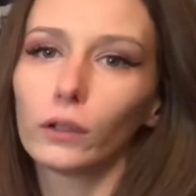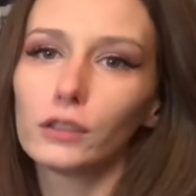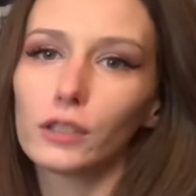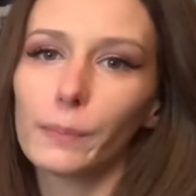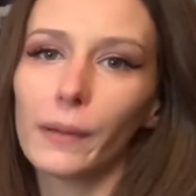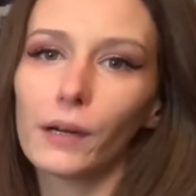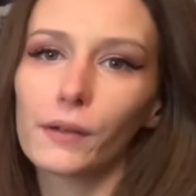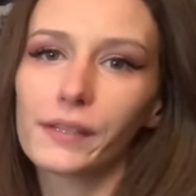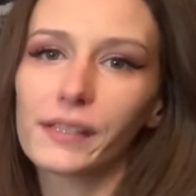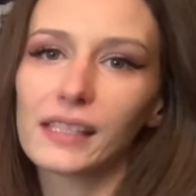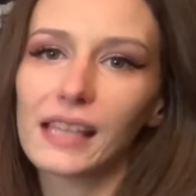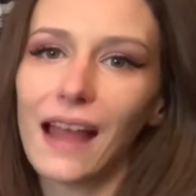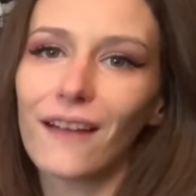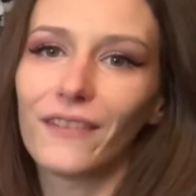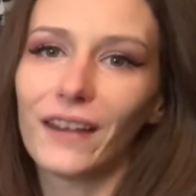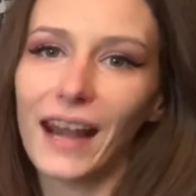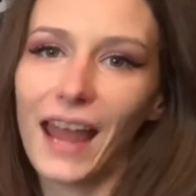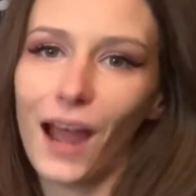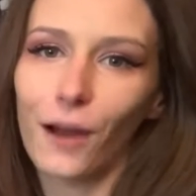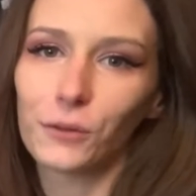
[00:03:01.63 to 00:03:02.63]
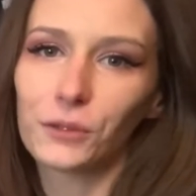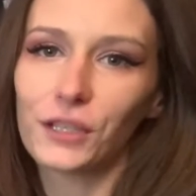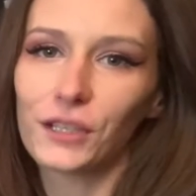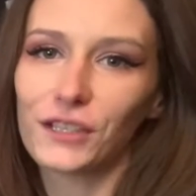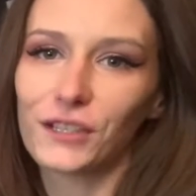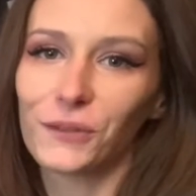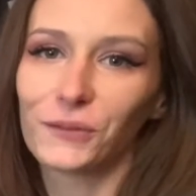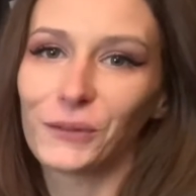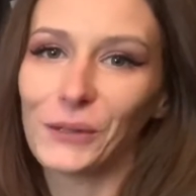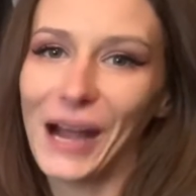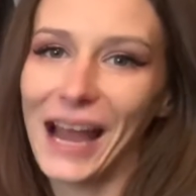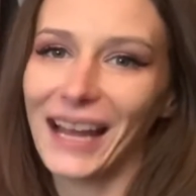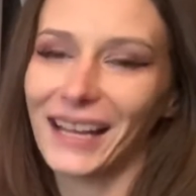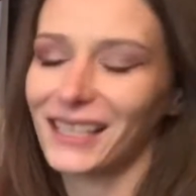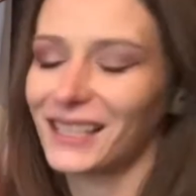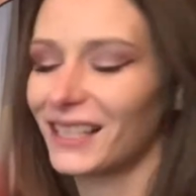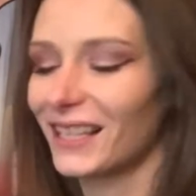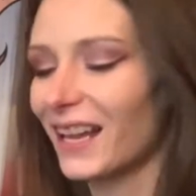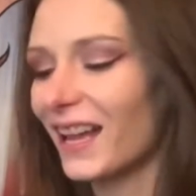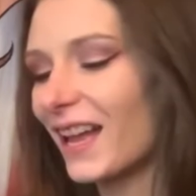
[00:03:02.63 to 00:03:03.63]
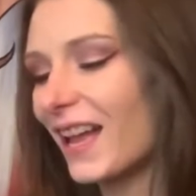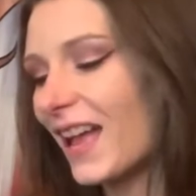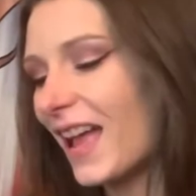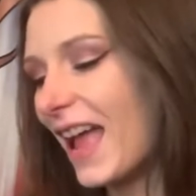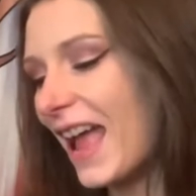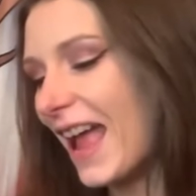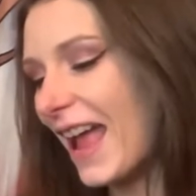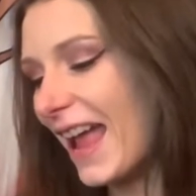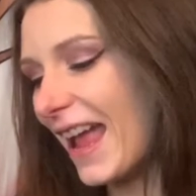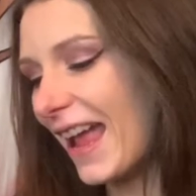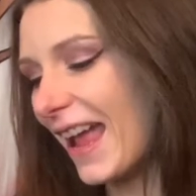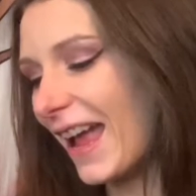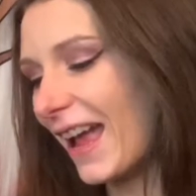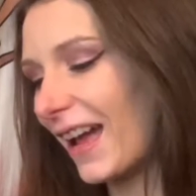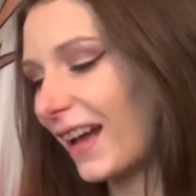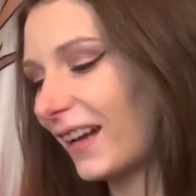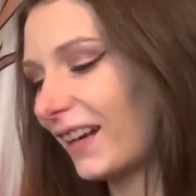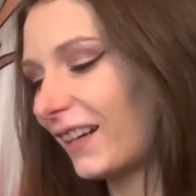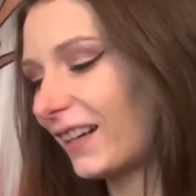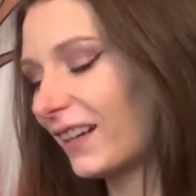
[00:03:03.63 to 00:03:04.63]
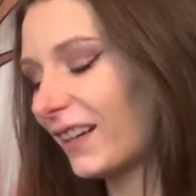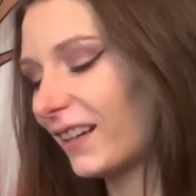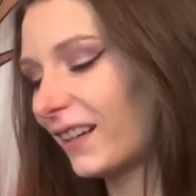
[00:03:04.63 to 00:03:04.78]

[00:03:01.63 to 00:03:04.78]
about 7 ounces of wax, and